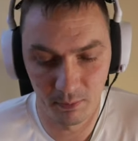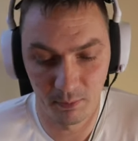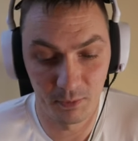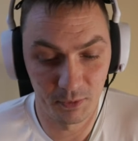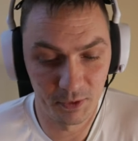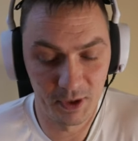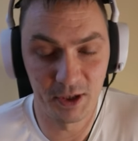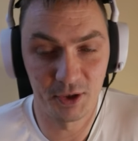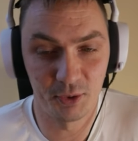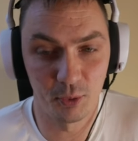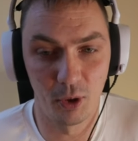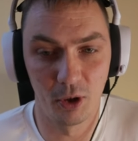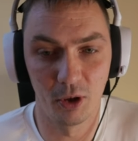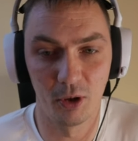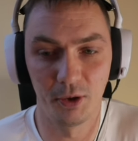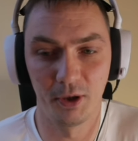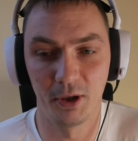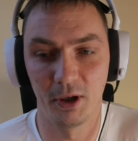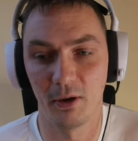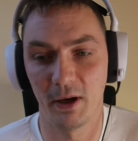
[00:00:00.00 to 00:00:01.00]
this
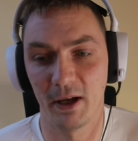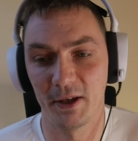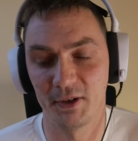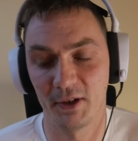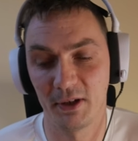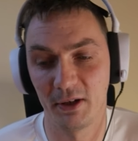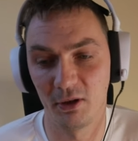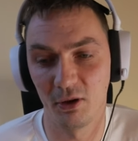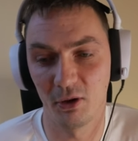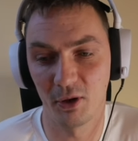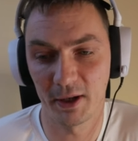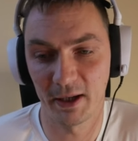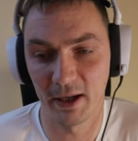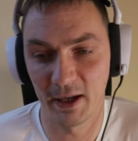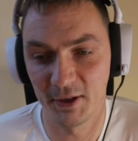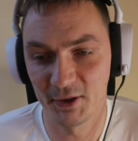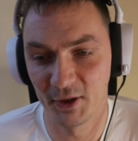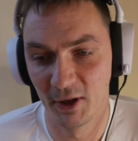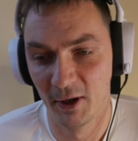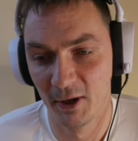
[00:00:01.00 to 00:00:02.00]
will, you know, as in your
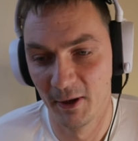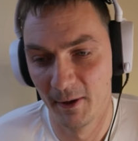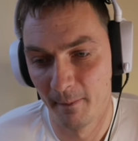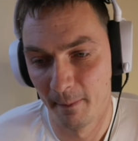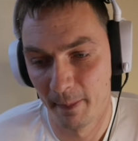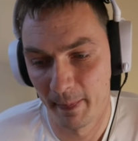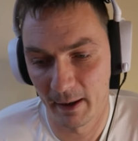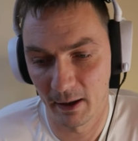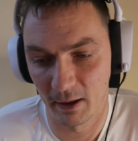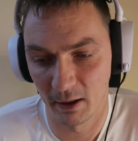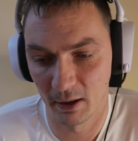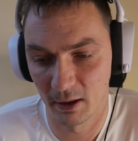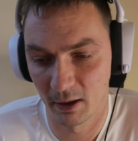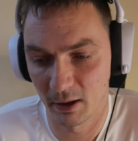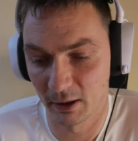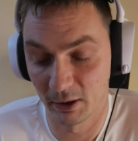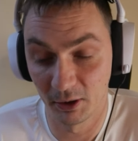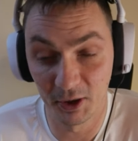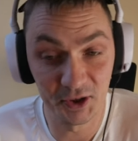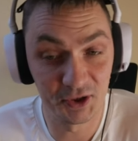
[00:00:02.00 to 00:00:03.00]
case,
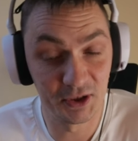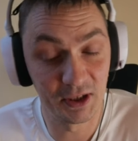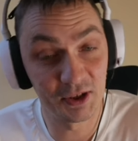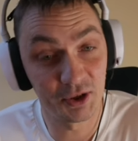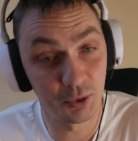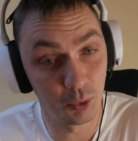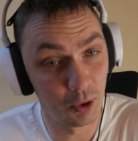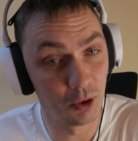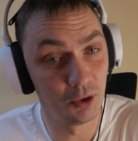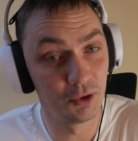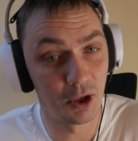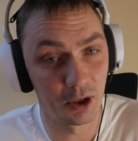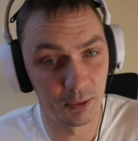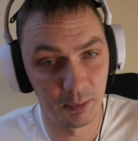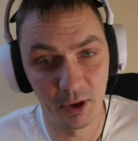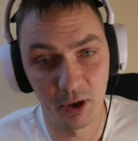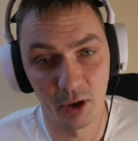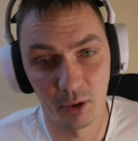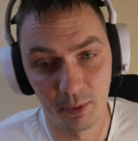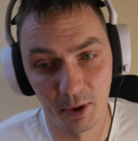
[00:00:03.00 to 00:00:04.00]
at least this will not
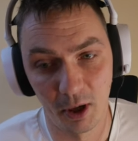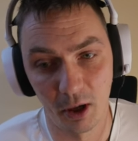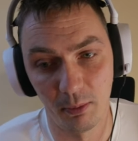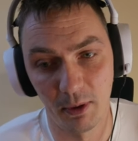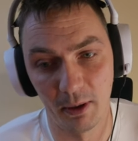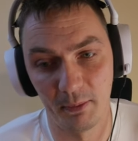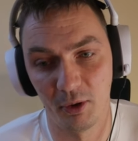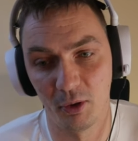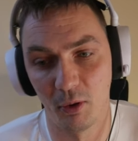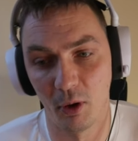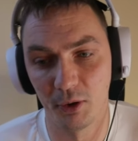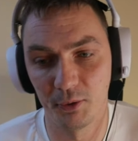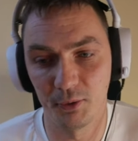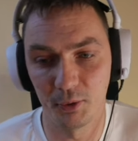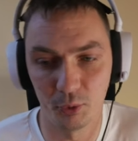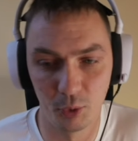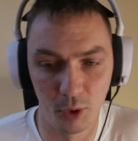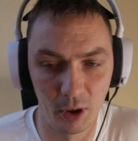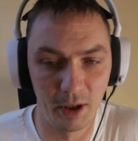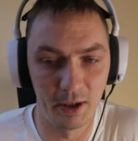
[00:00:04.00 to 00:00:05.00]
be your problem. You won't
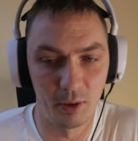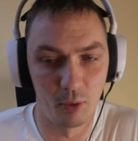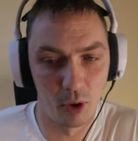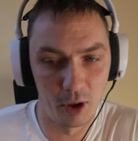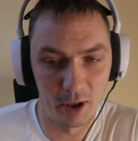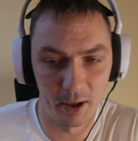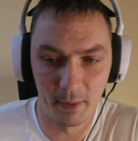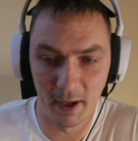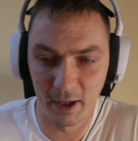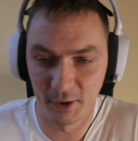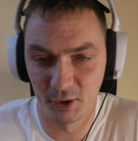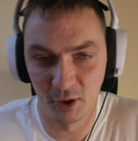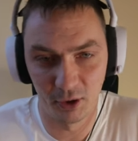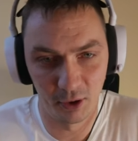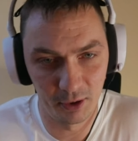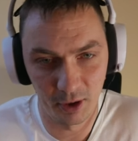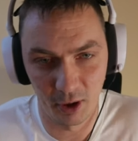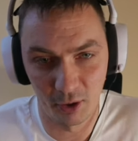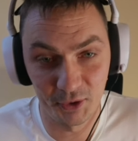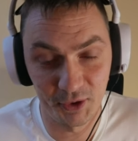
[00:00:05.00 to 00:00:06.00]
really worry about
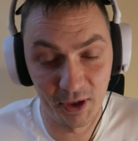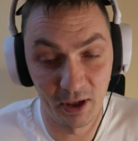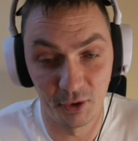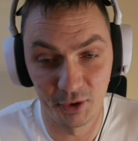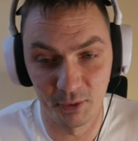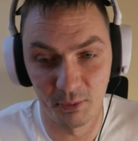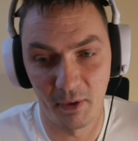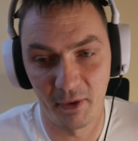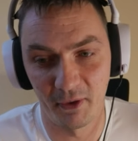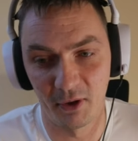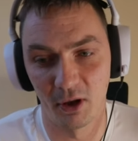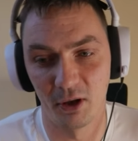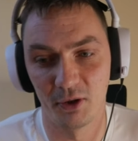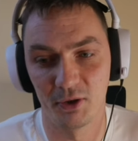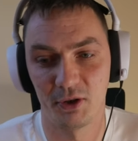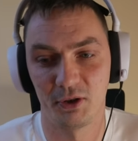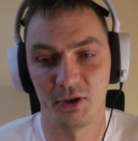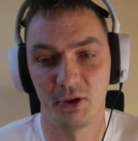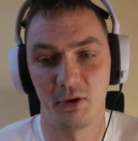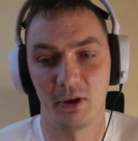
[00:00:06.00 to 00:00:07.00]
your, you know, skills and
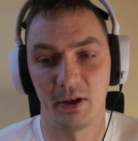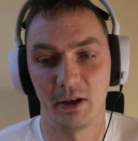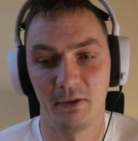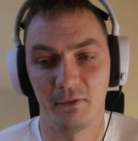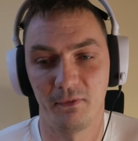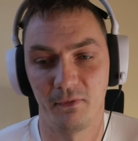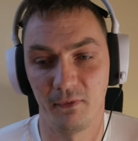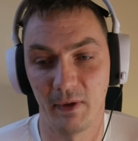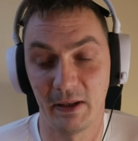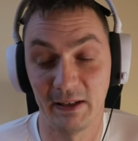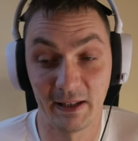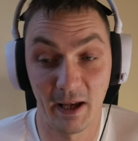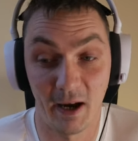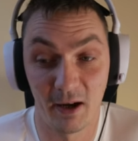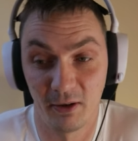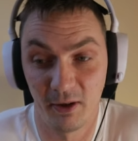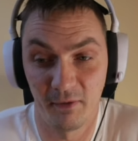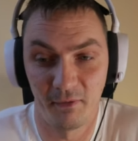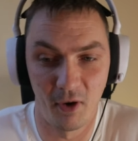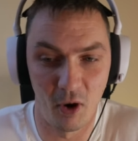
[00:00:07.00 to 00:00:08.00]
methodology, so you can
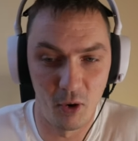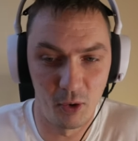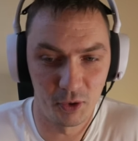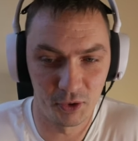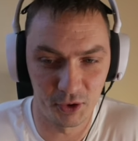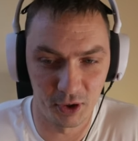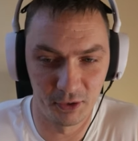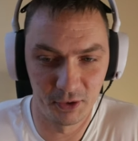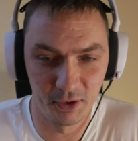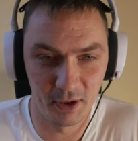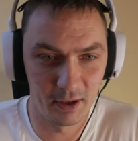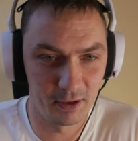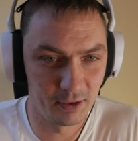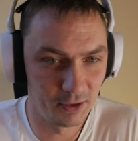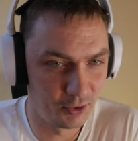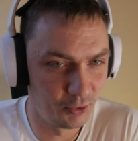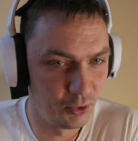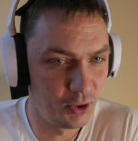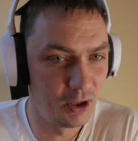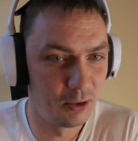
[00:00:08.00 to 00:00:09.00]
entirely focus on
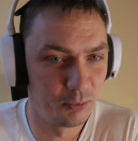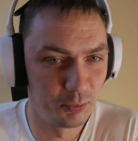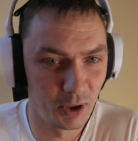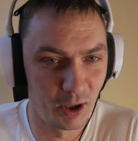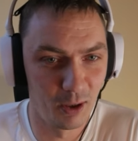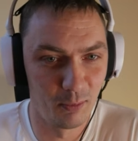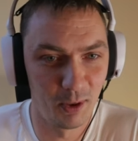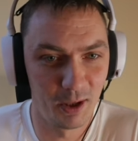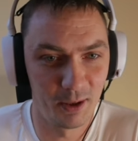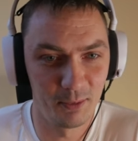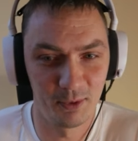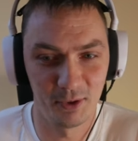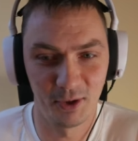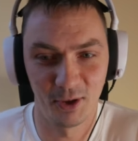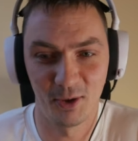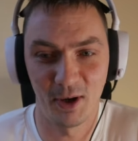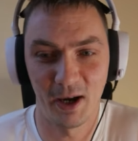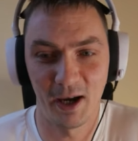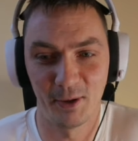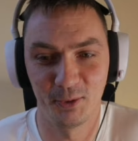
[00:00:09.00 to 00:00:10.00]
the real problem. You
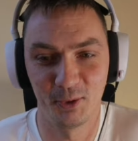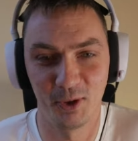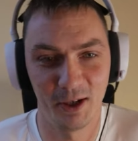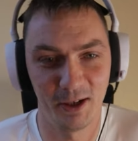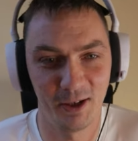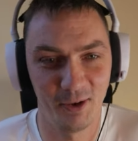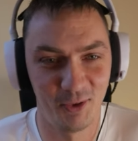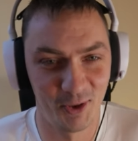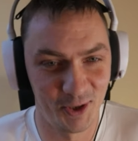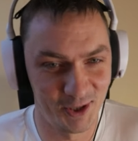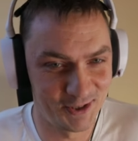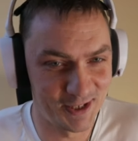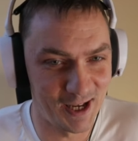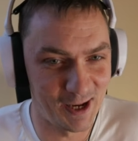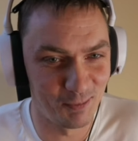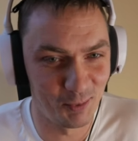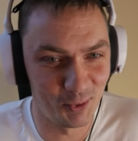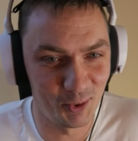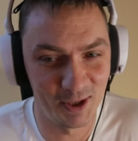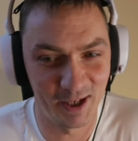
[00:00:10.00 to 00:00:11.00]
know, how do I, for
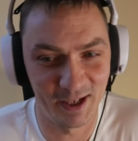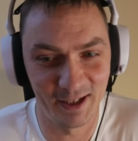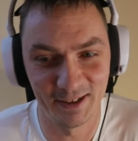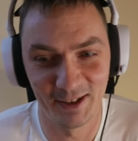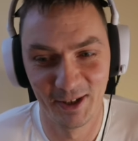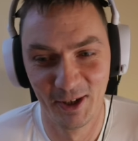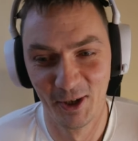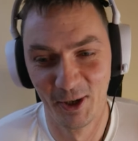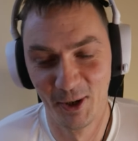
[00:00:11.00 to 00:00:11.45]
example, gain